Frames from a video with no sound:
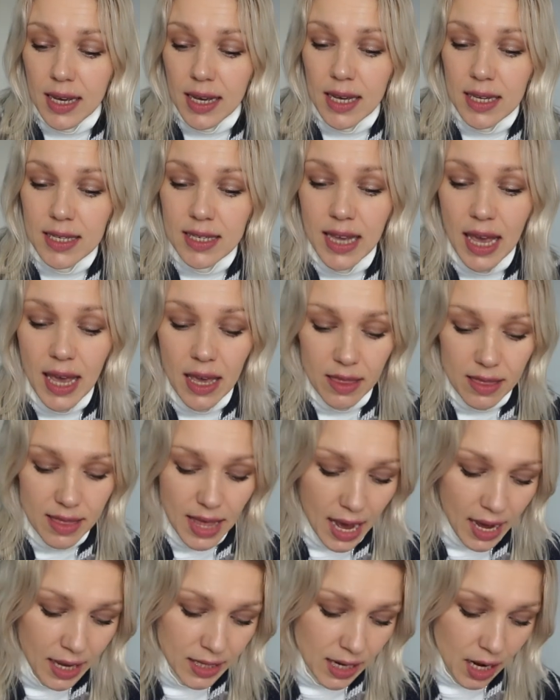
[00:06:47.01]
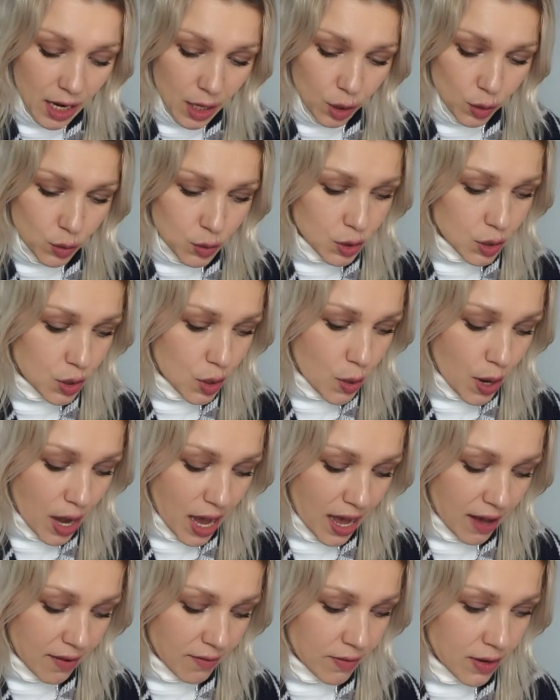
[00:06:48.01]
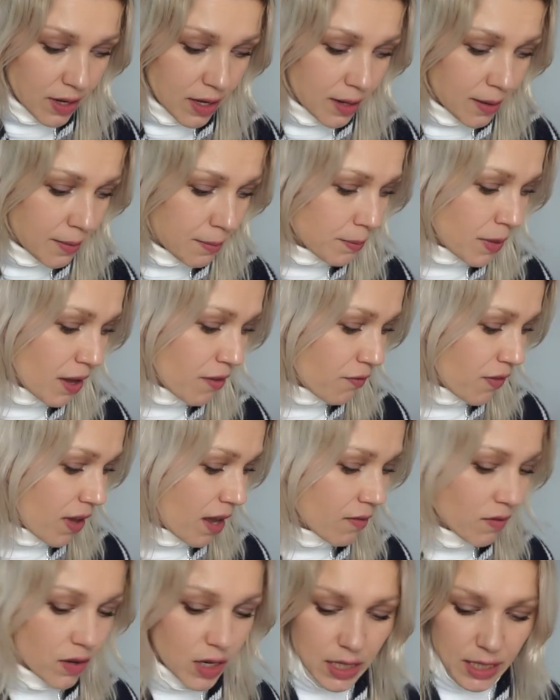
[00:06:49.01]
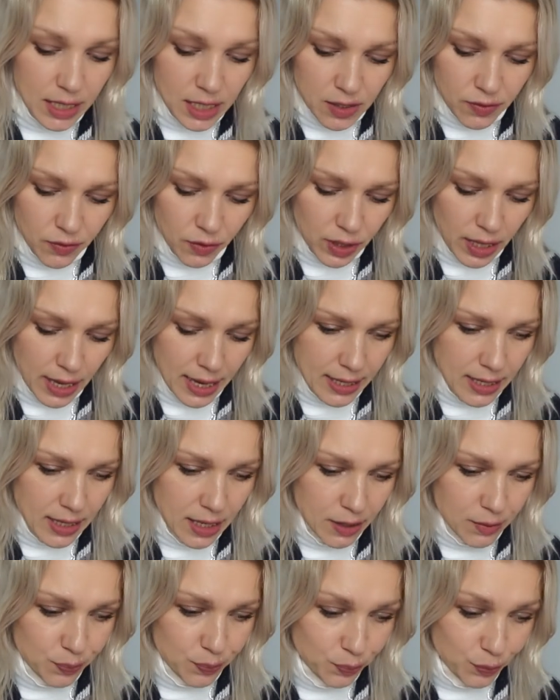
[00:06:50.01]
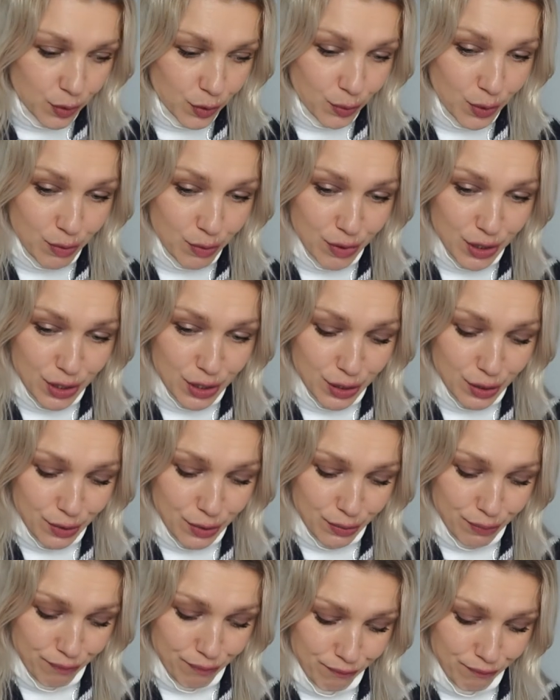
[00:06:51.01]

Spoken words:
Saying that, I also have my favorite exfoliating, where is it?